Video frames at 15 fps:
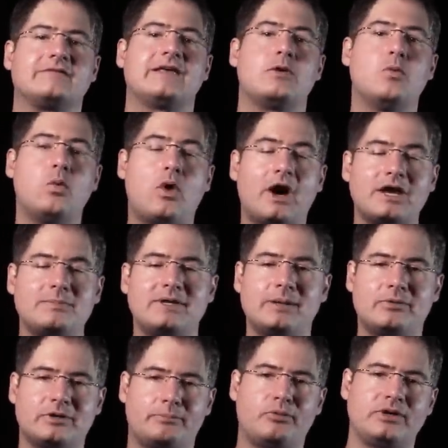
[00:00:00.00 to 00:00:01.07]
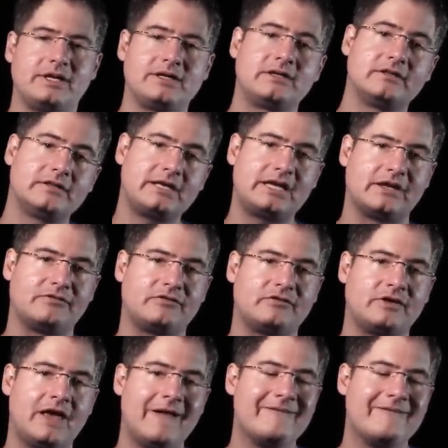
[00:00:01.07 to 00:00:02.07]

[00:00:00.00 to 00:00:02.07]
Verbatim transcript: They want to be able to put in glyphs